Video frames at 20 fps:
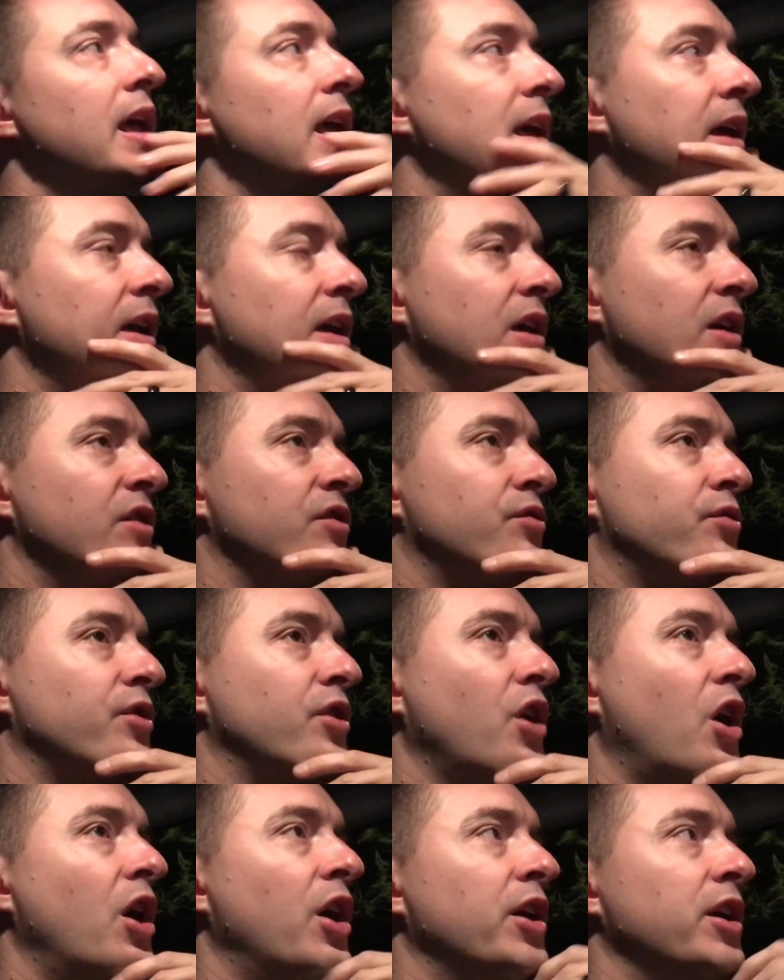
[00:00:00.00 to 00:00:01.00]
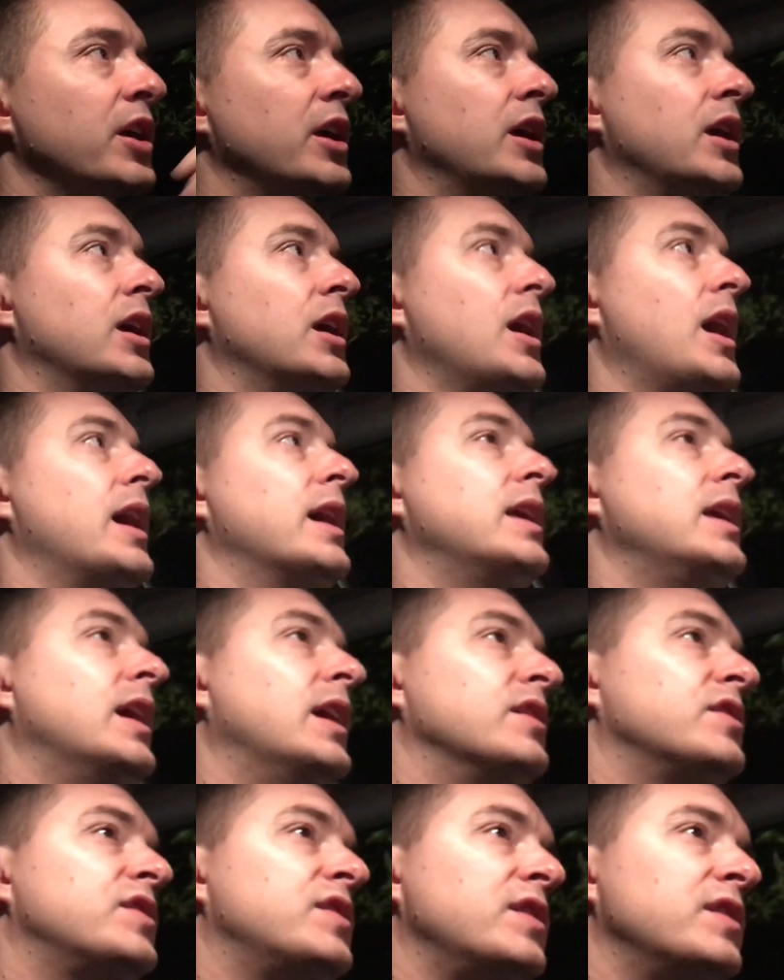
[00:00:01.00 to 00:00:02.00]
is regarding, I
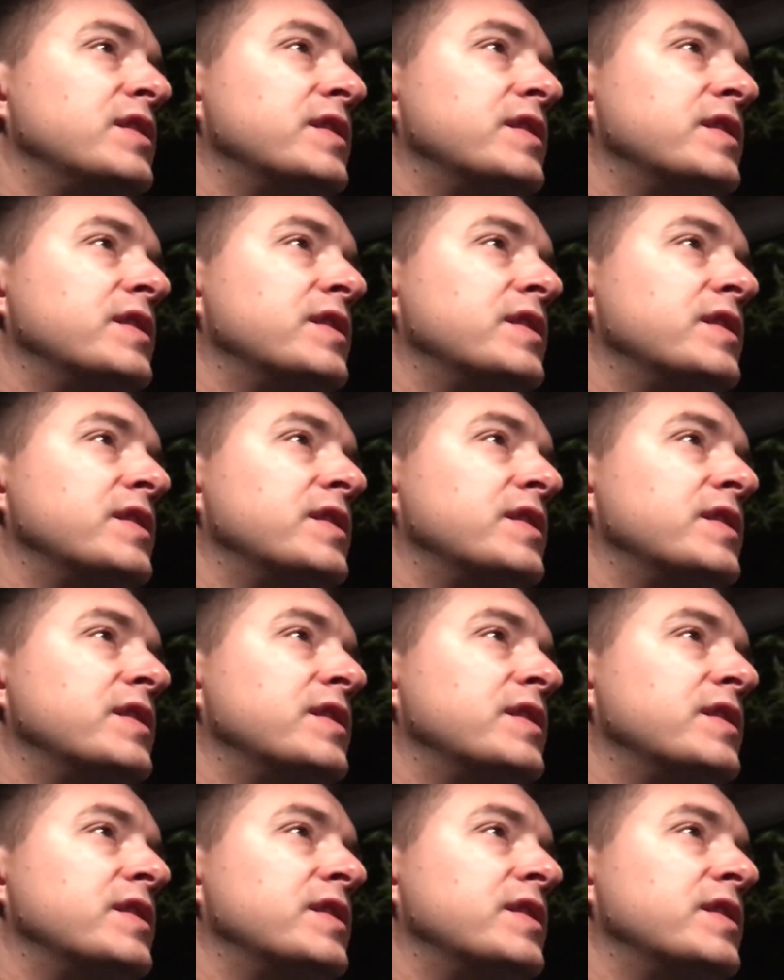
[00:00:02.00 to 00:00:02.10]
guess,